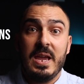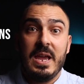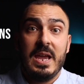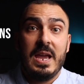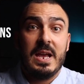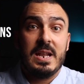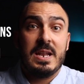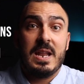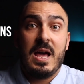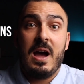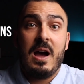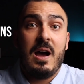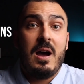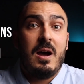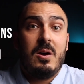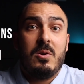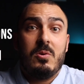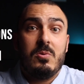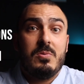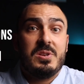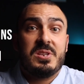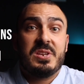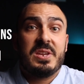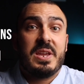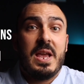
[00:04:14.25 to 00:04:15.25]
and
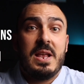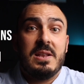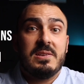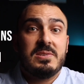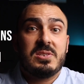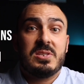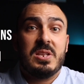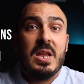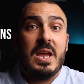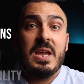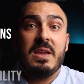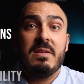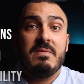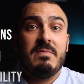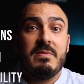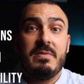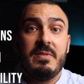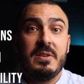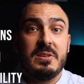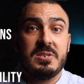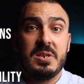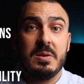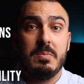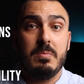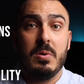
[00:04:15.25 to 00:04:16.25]
how it can stay
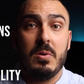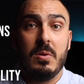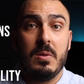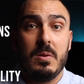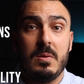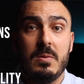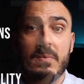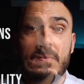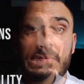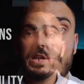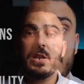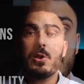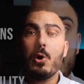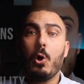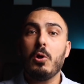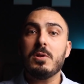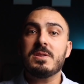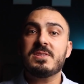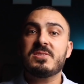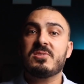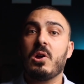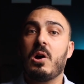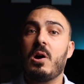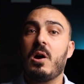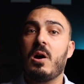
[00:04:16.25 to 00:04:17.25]
invisible. It all
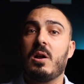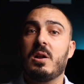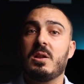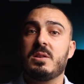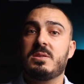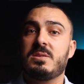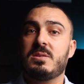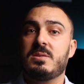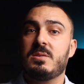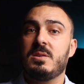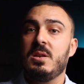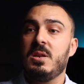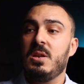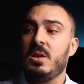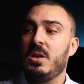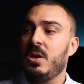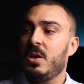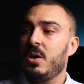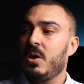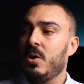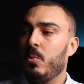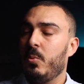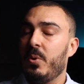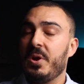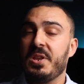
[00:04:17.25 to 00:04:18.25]
starts
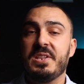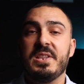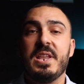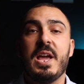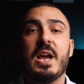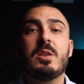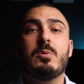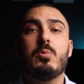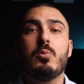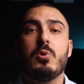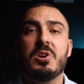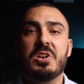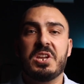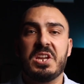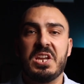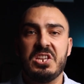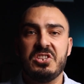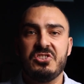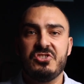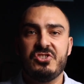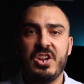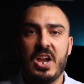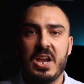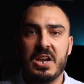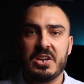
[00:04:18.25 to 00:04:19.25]
with network
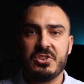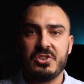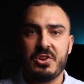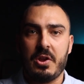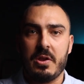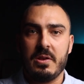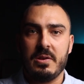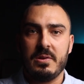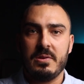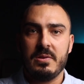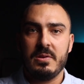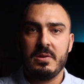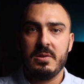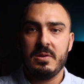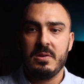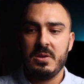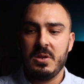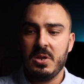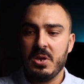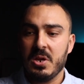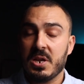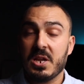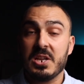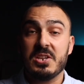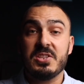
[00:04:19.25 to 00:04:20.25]
injection,
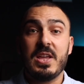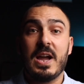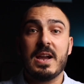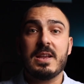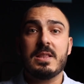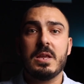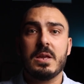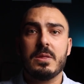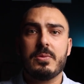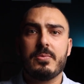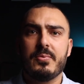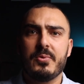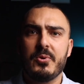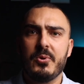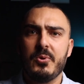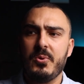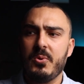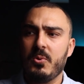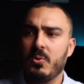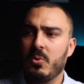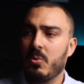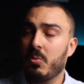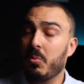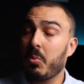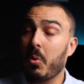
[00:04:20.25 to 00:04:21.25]
conducted
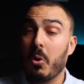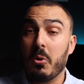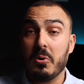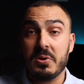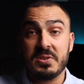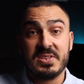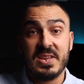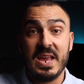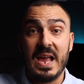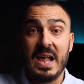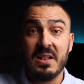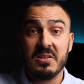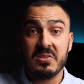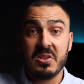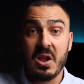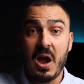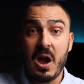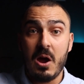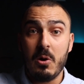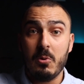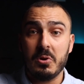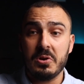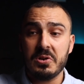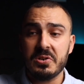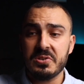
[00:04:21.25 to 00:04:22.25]
through rogue cell
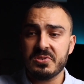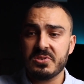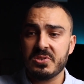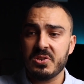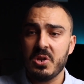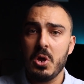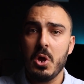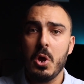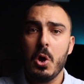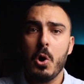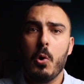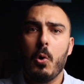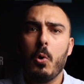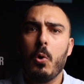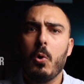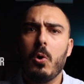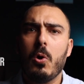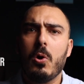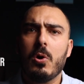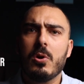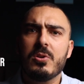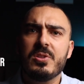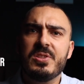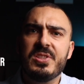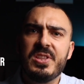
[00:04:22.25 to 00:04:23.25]
towers
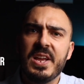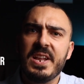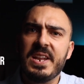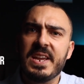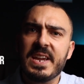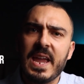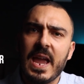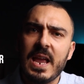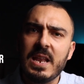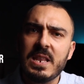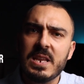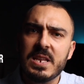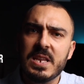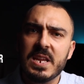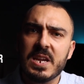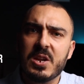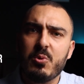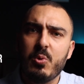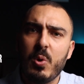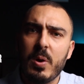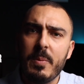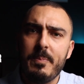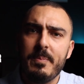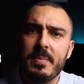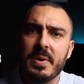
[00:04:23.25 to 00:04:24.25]
or dedicated
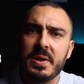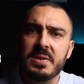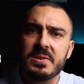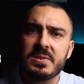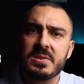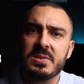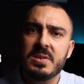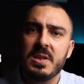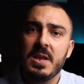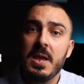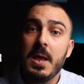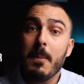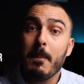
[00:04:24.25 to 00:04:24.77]
equipments